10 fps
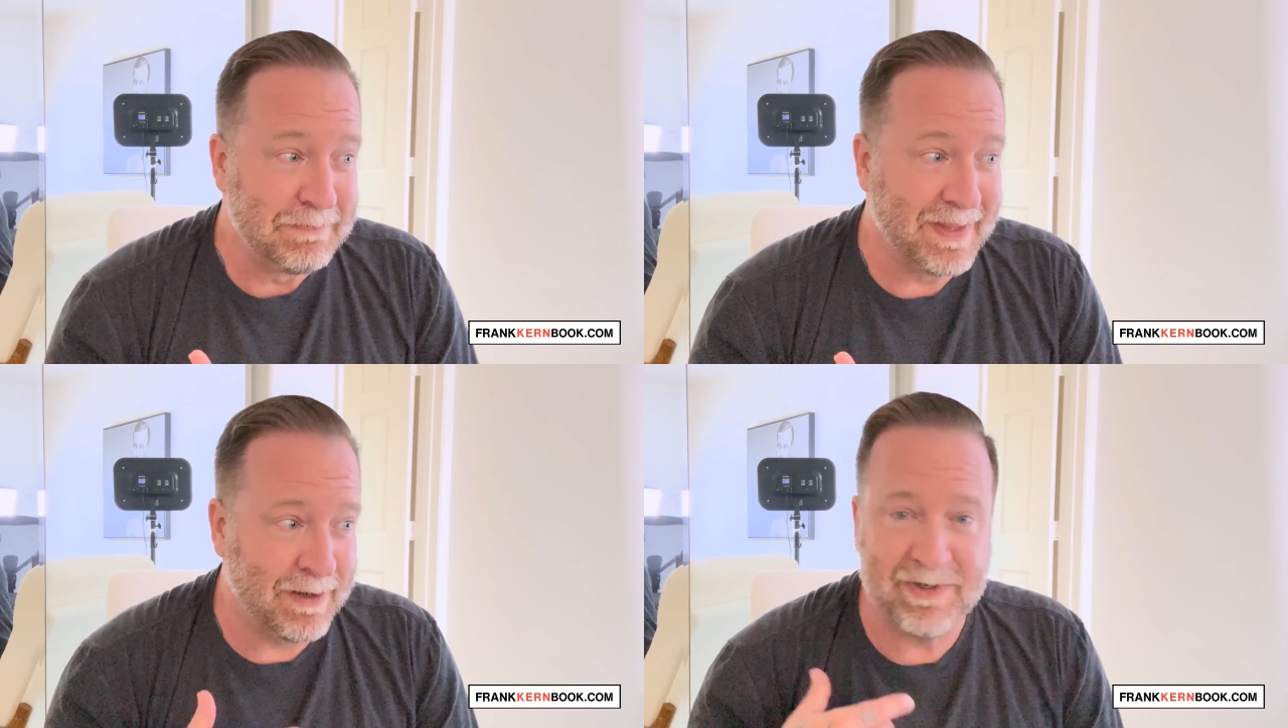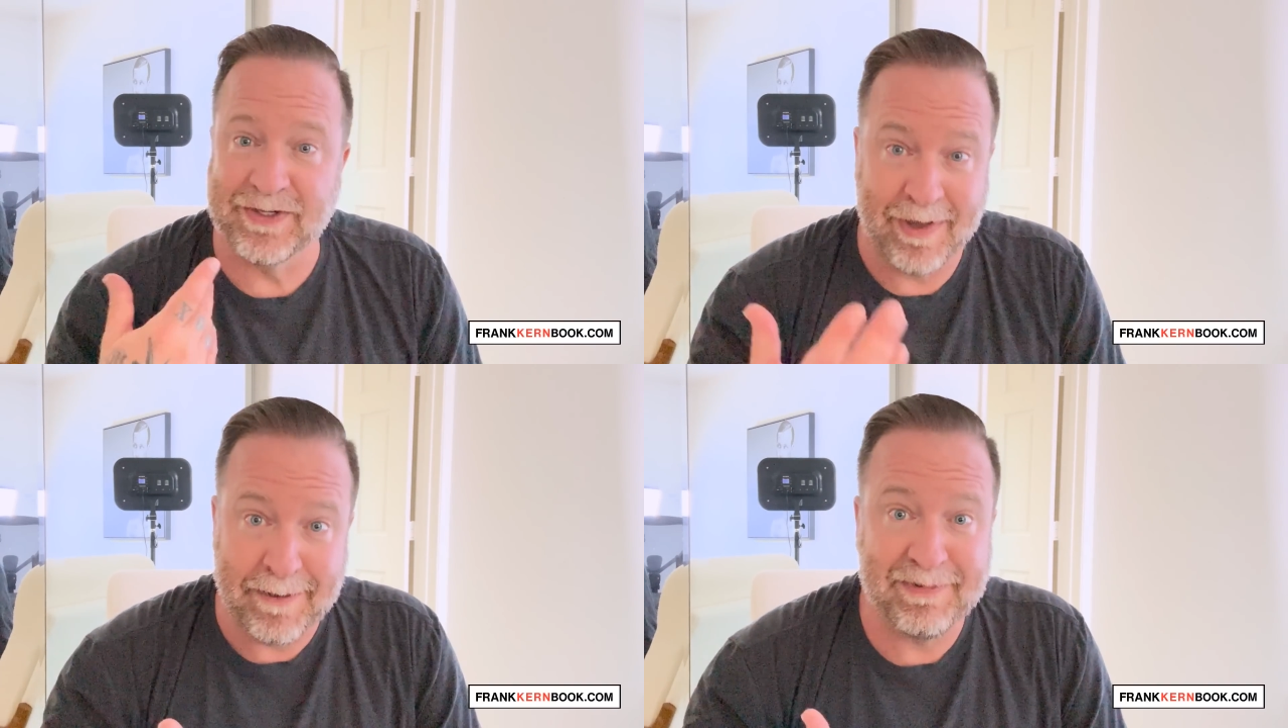I've just
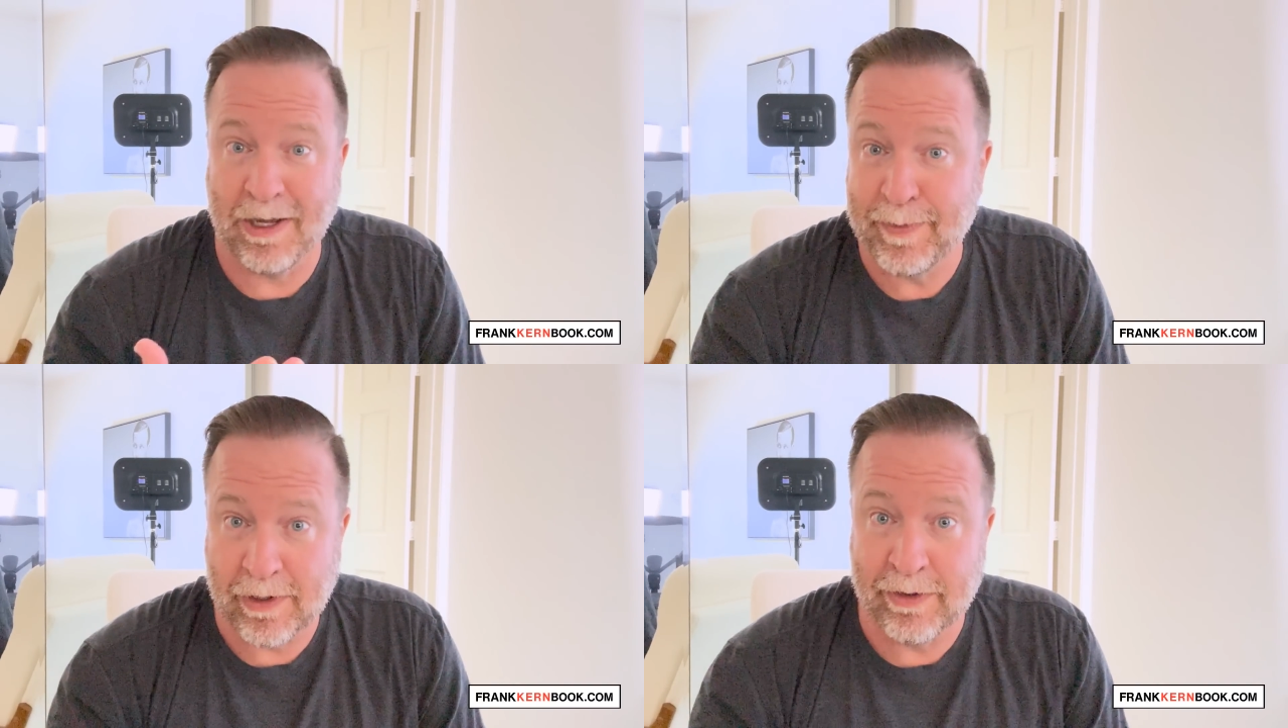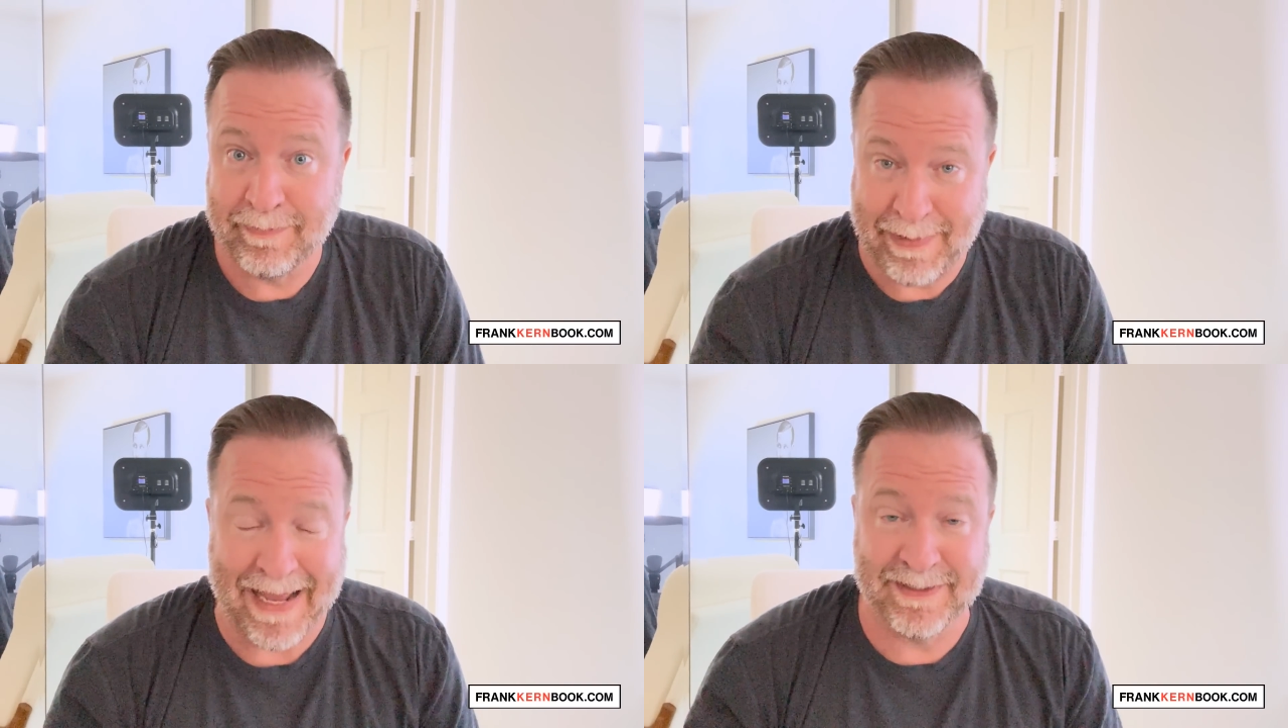let them tell me all the
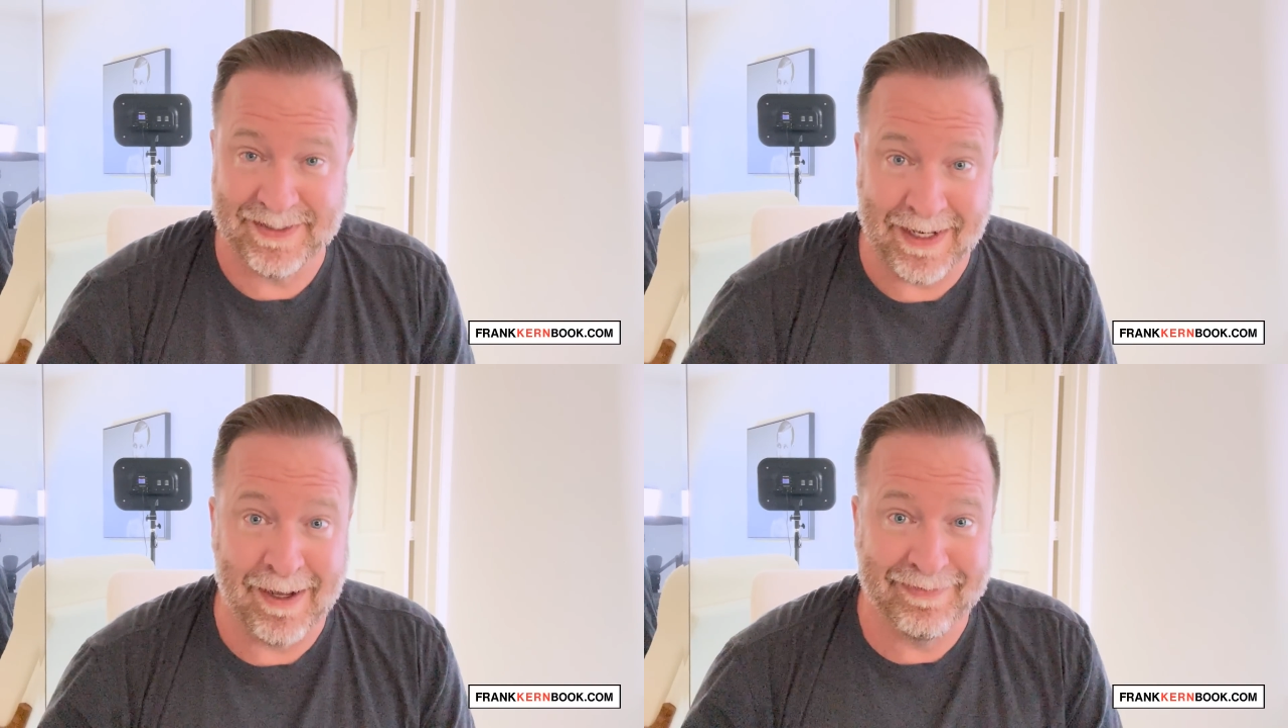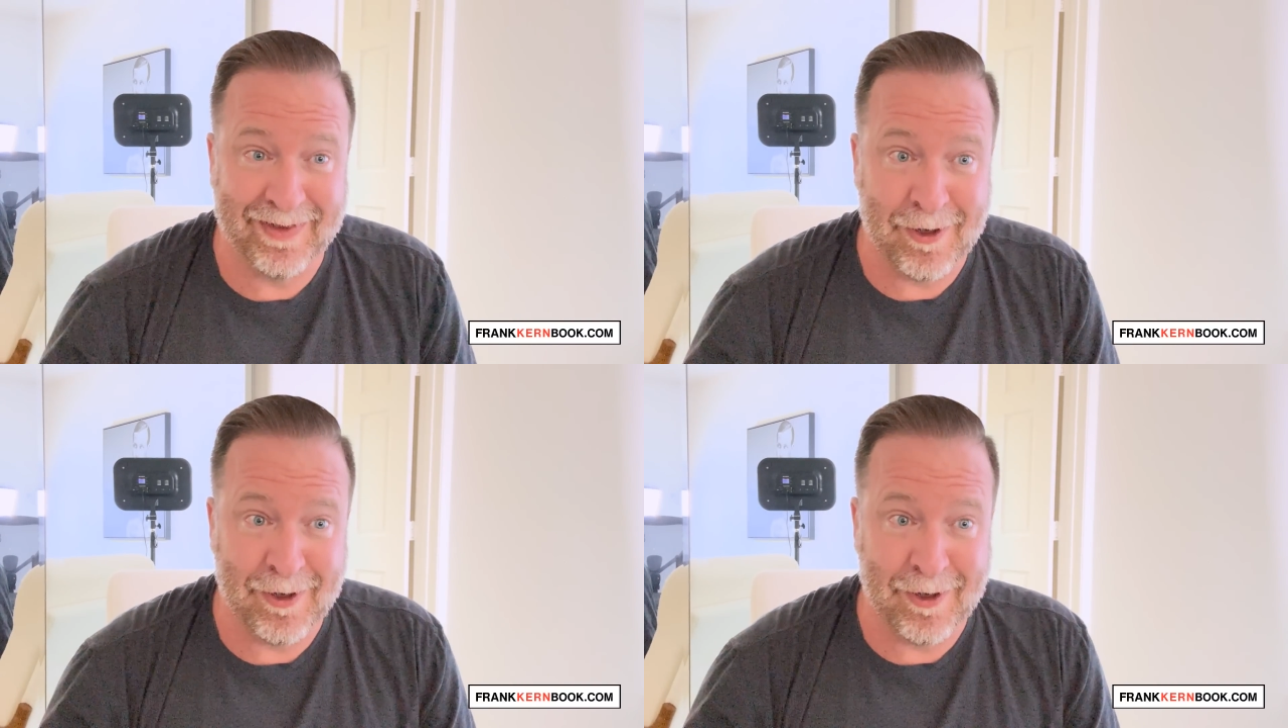bad stuff.